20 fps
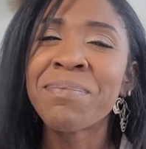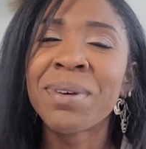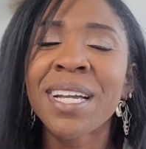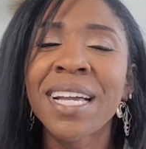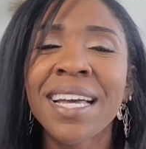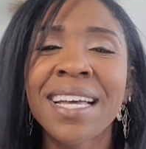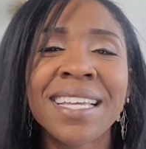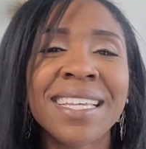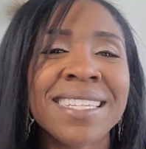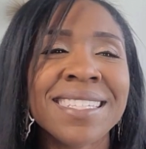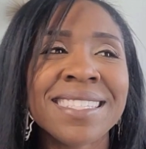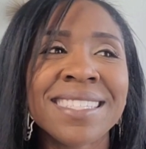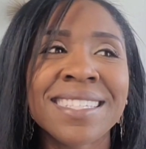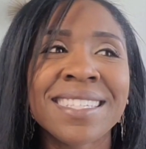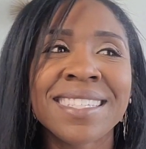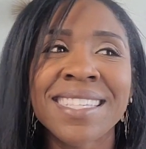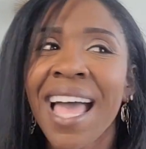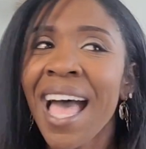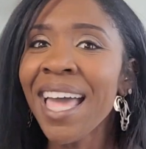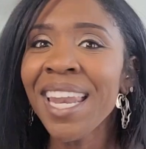Because
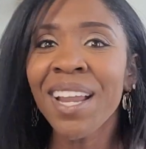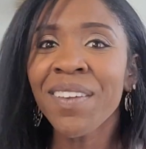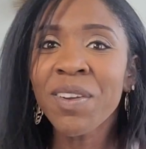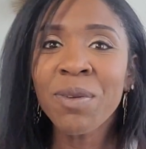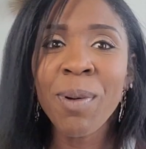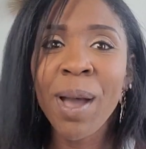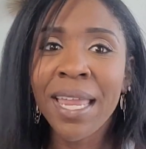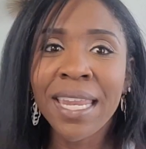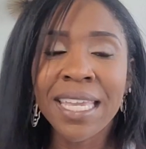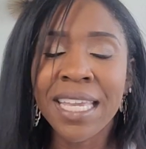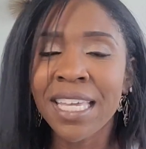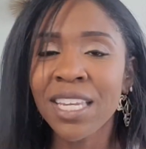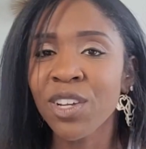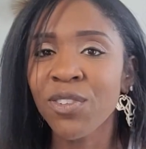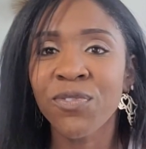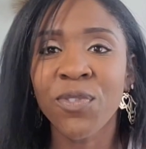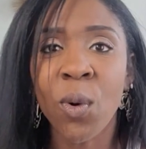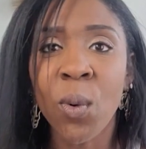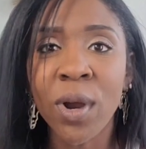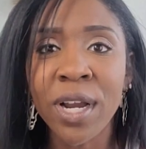not everybody can
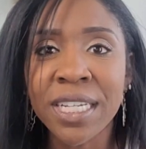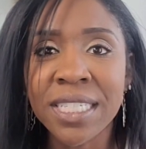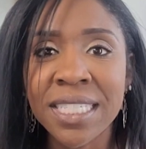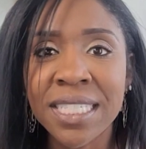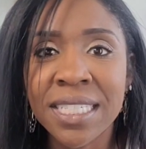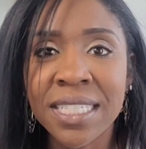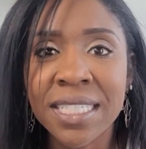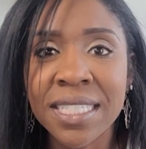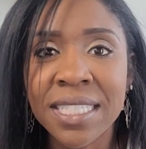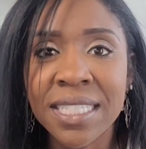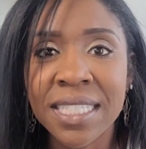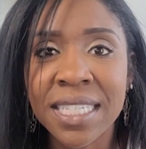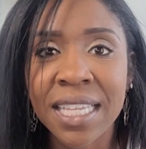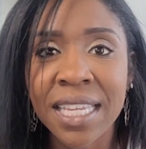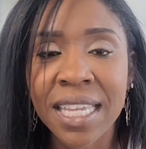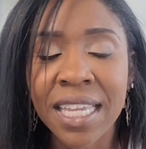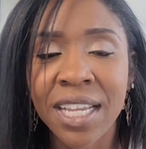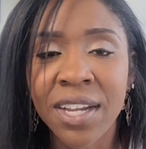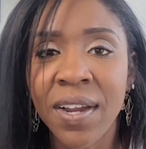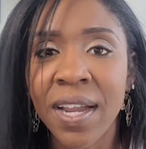afford to sit
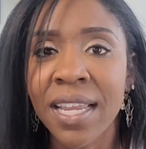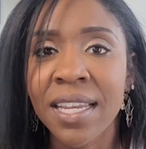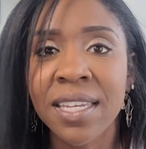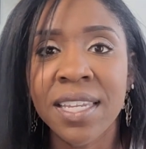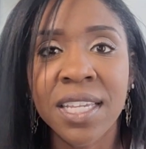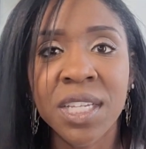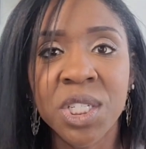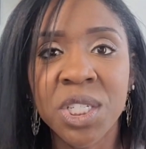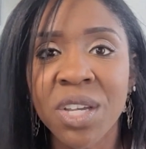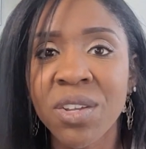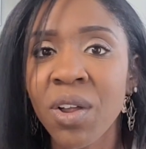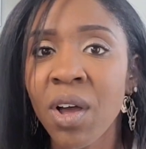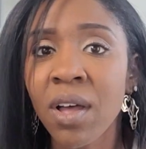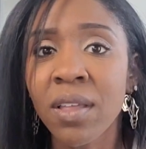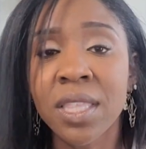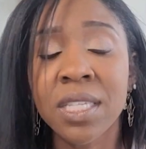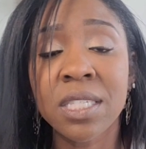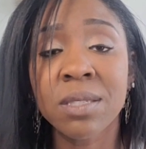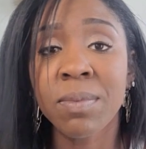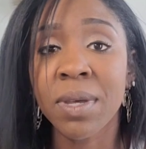here and dish out
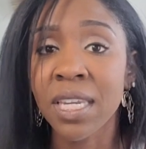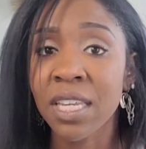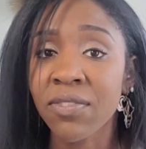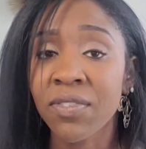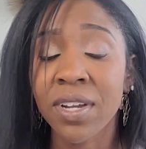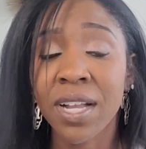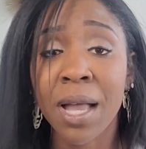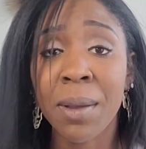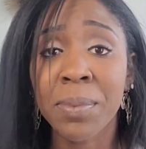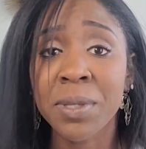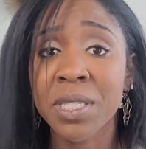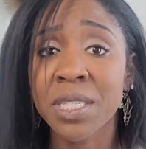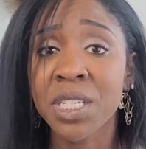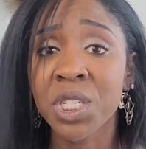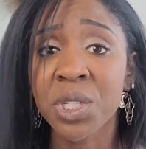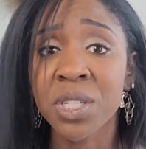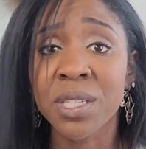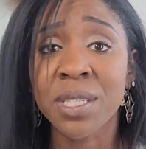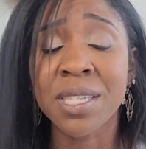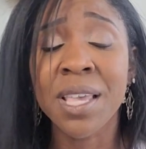all this money for
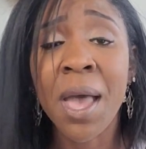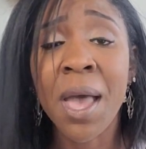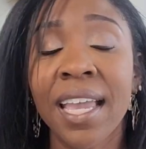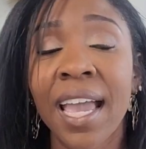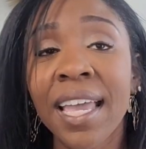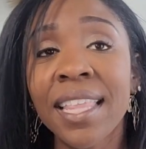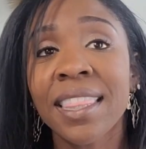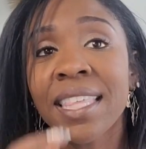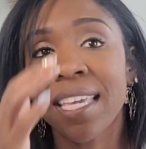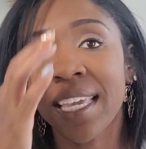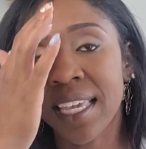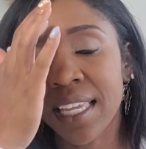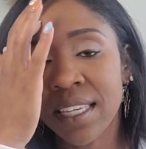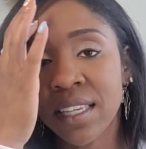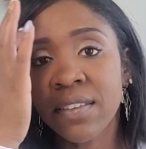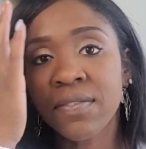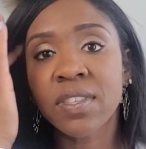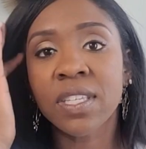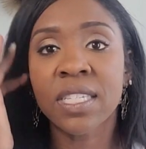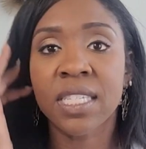competitions. At the
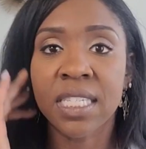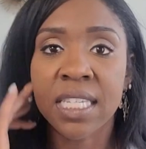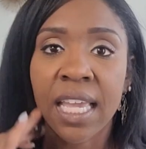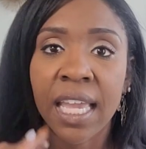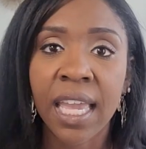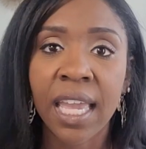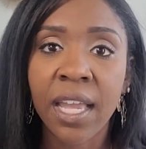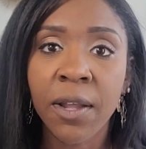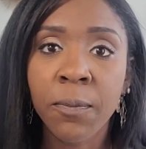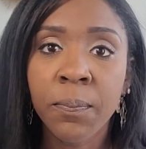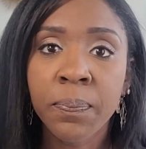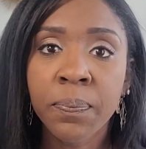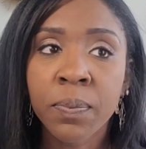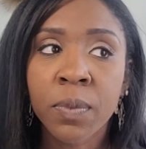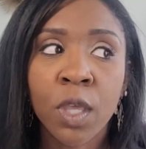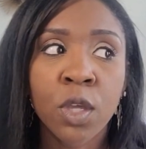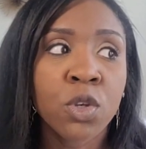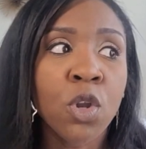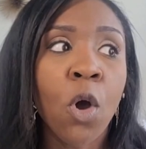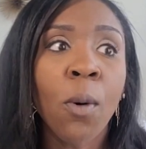end of the day,
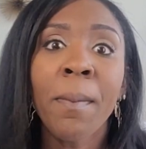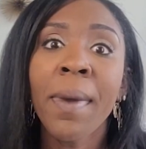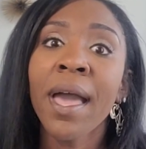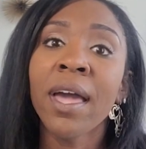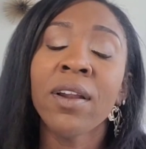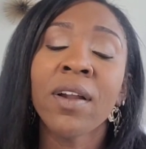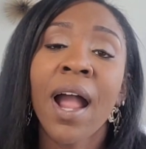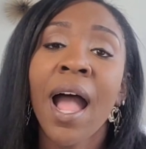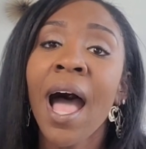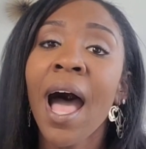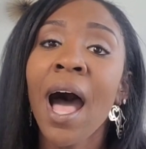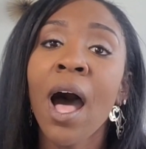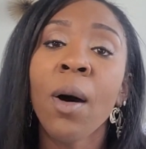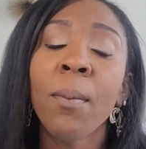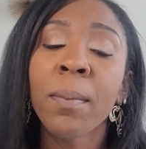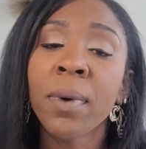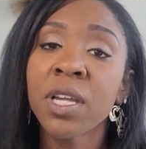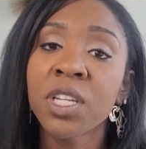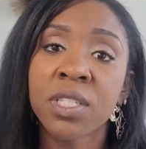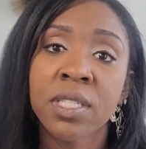no matter how
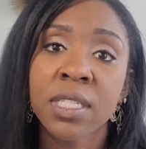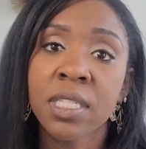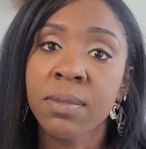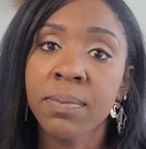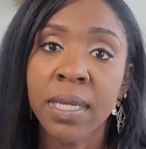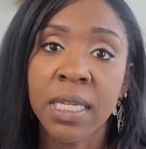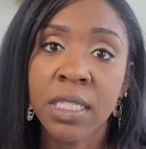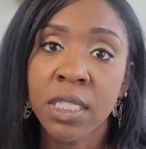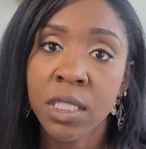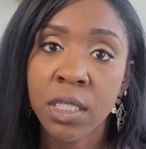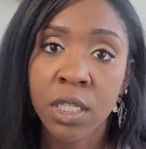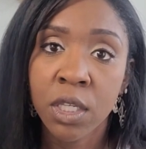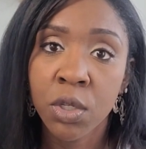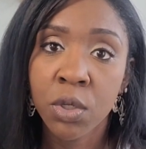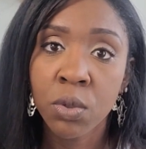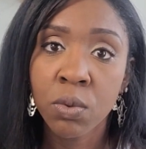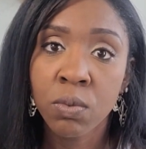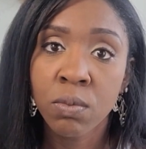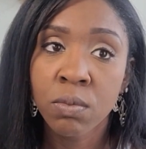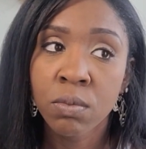much this means to
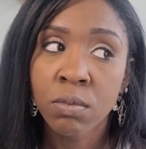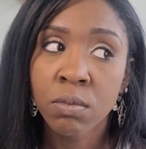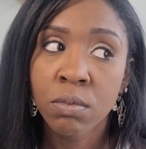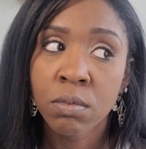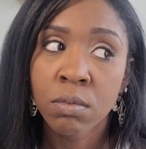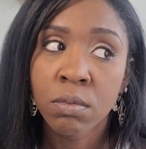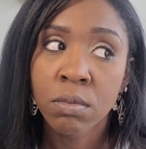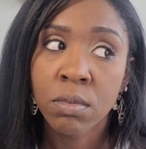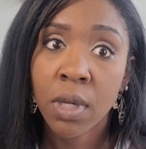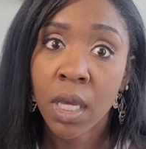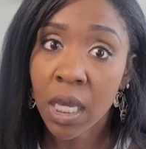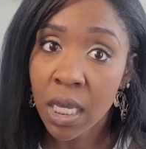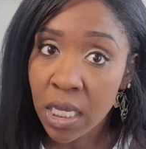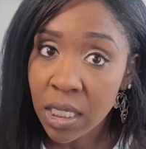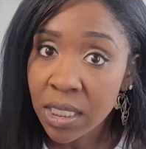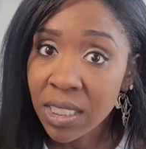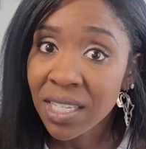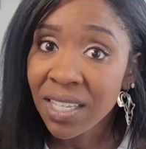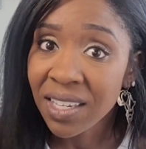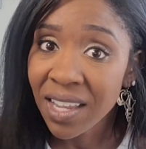you,
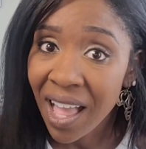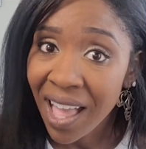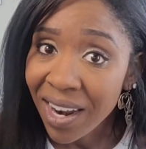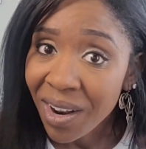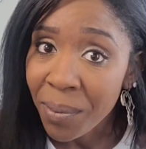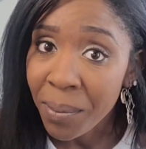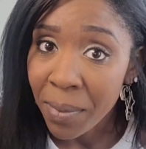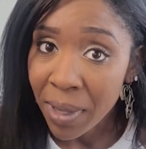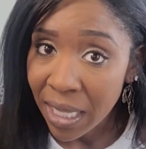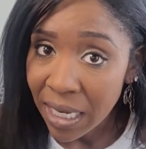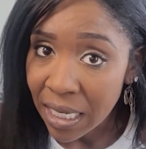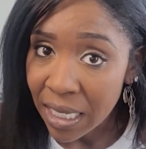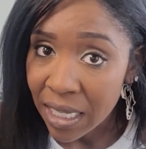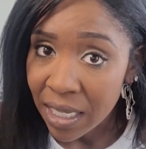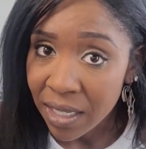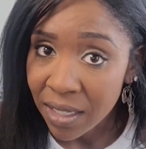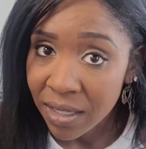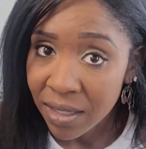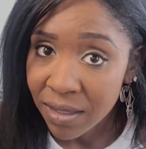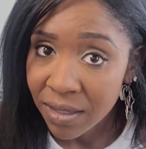it's a lot of money.